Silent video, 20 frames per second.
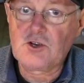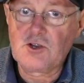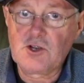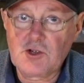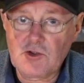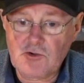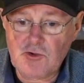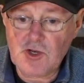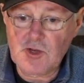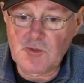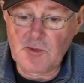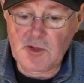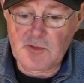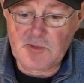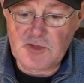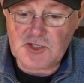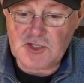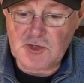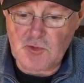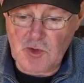an incredibly
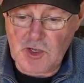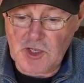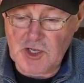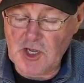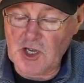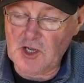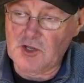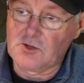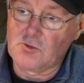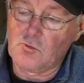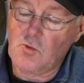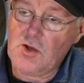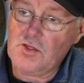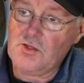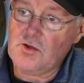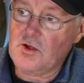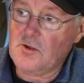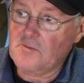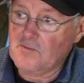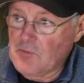busy weekend. The
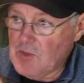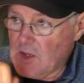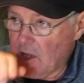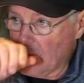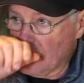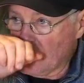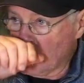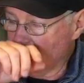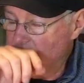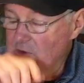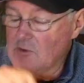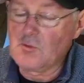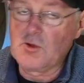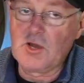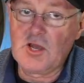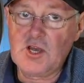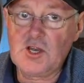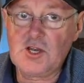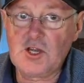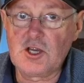weather, we're
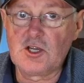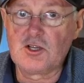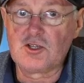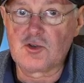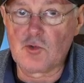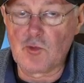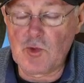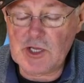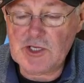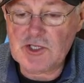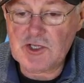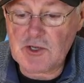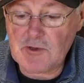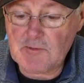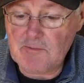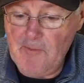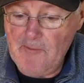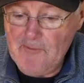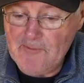heading into winter,